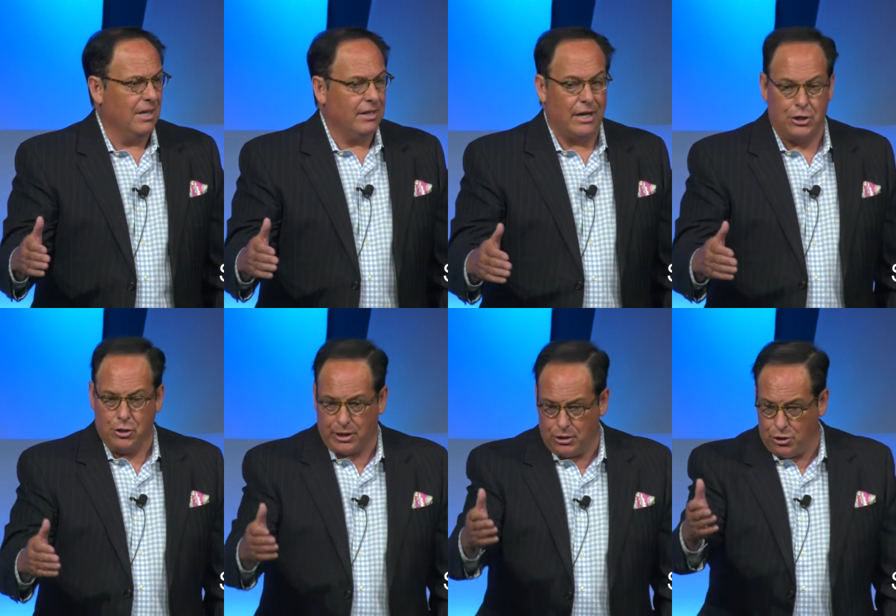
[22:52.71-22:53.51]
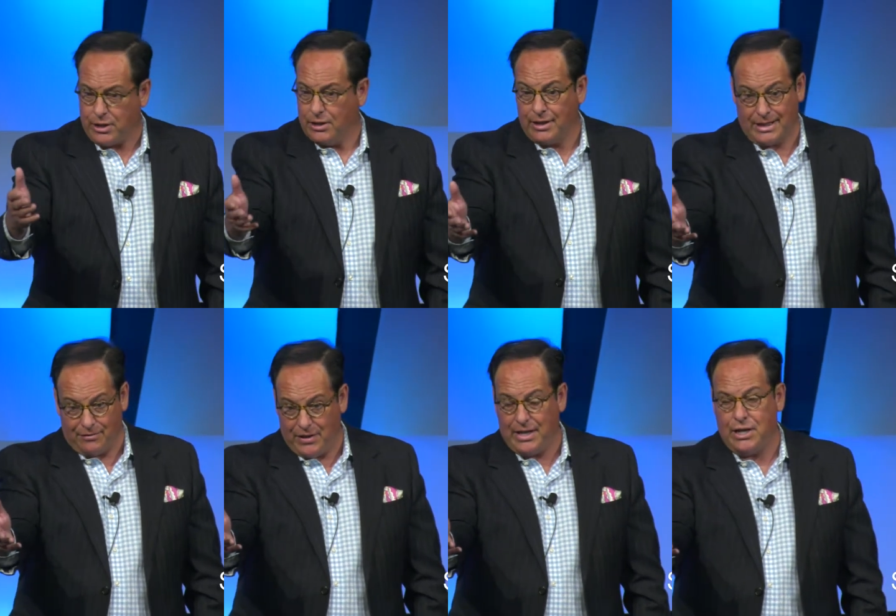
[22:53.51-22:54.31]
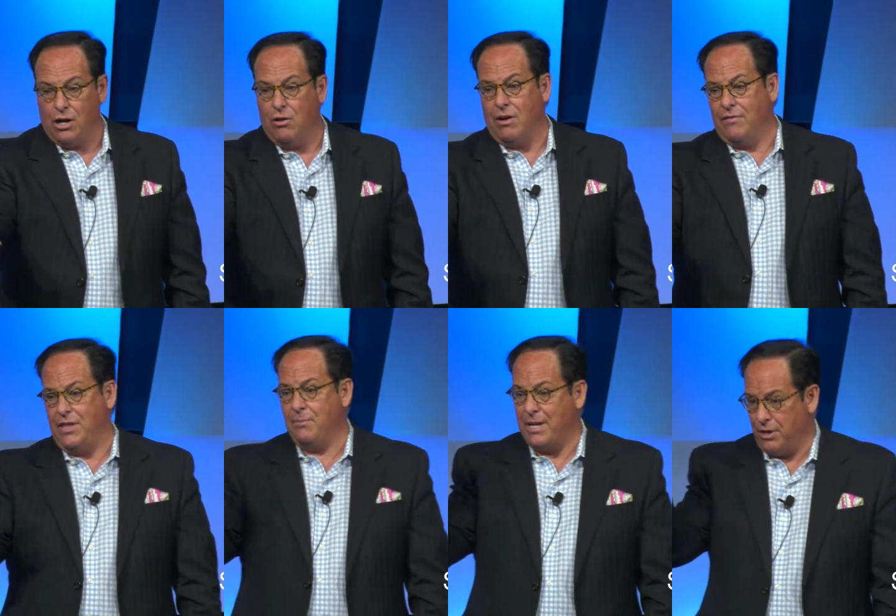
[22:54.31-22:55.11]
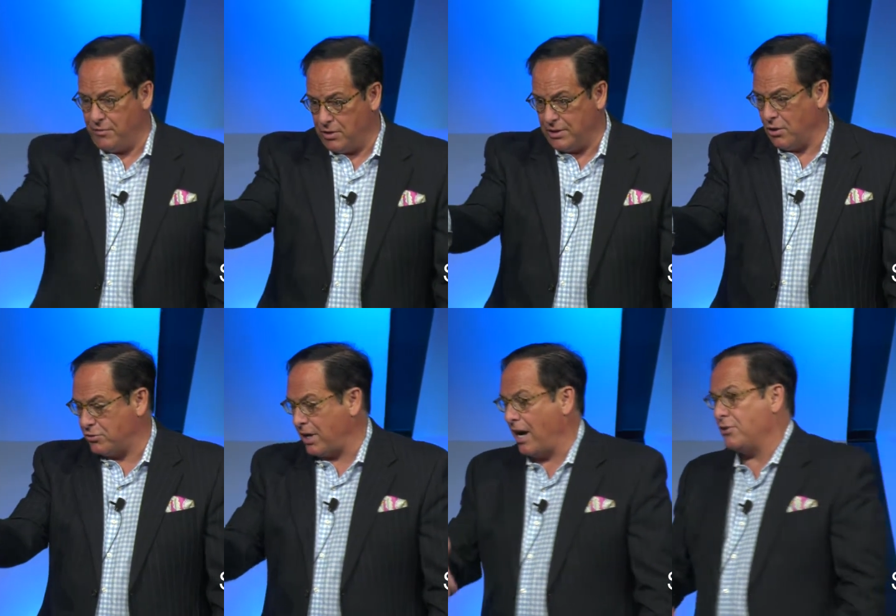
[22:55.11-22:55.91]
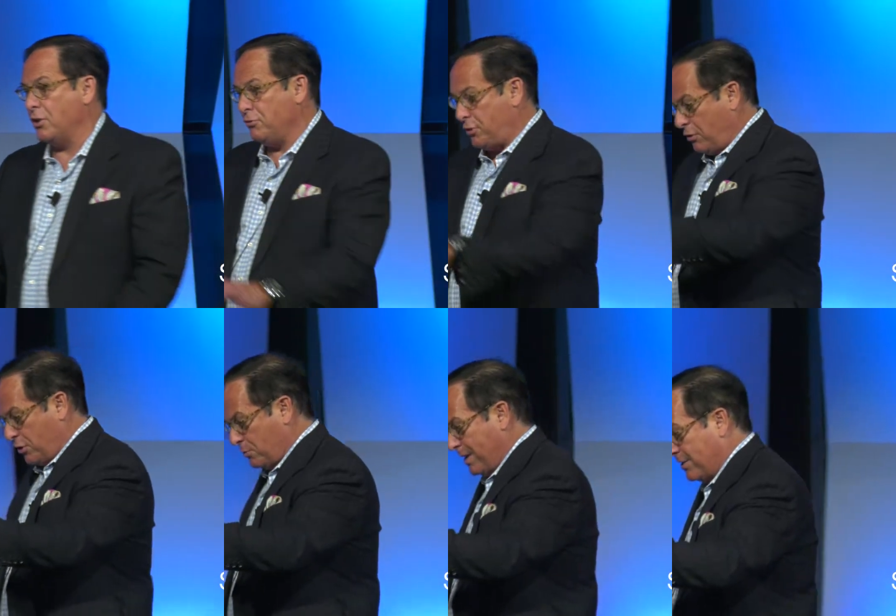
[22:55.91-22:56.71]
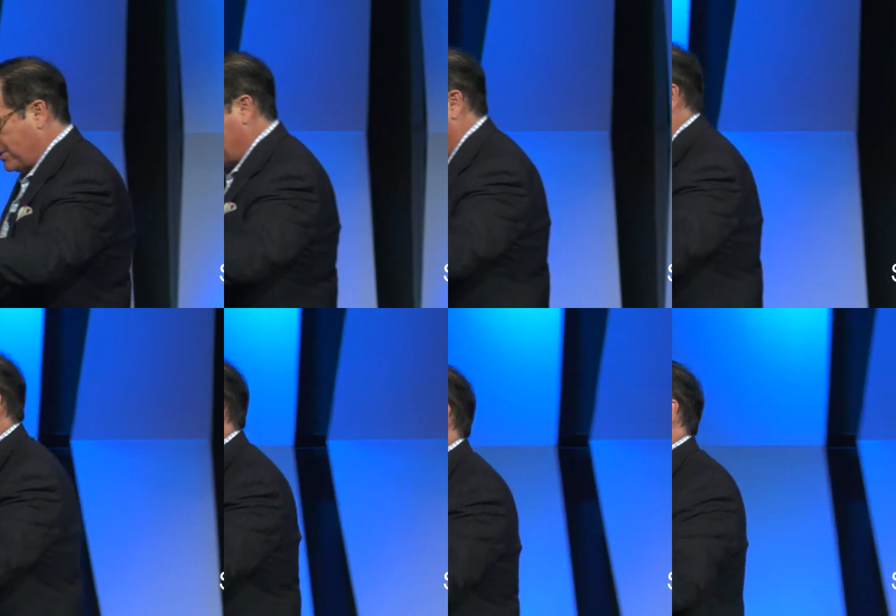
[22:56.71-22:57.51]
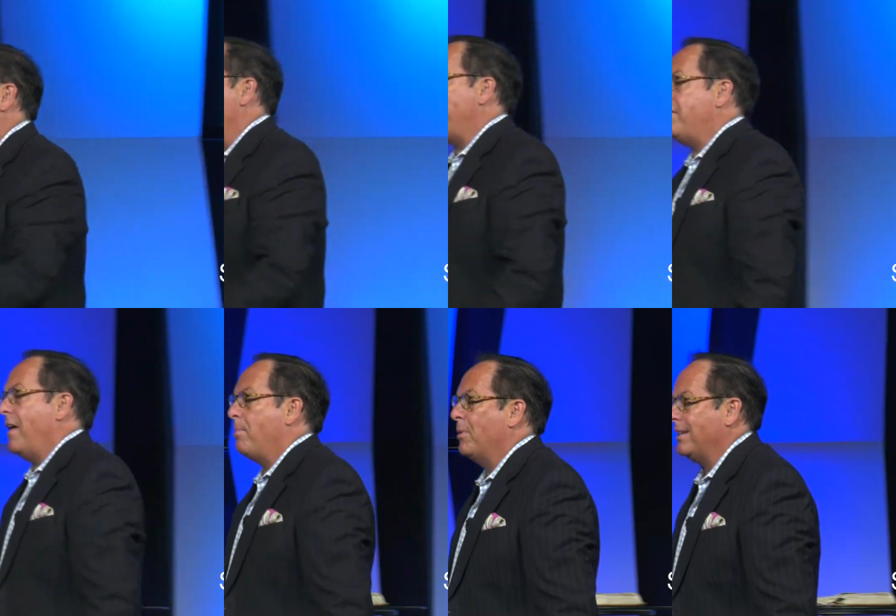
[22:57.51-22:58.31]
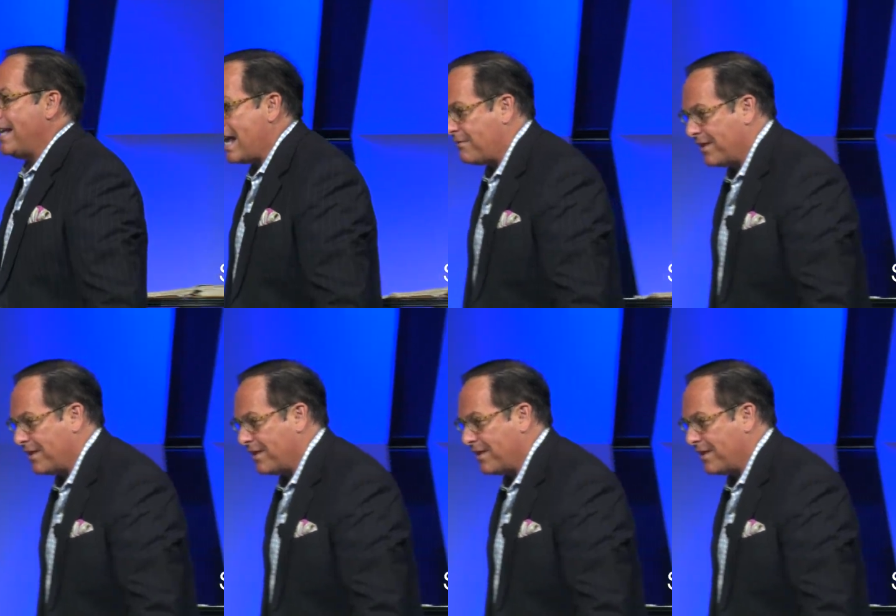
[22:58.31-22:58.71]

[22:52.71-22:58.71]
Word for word: Now, you can, you can look at the video of them interviewing those guys. Those Jewish men said, We don't even believe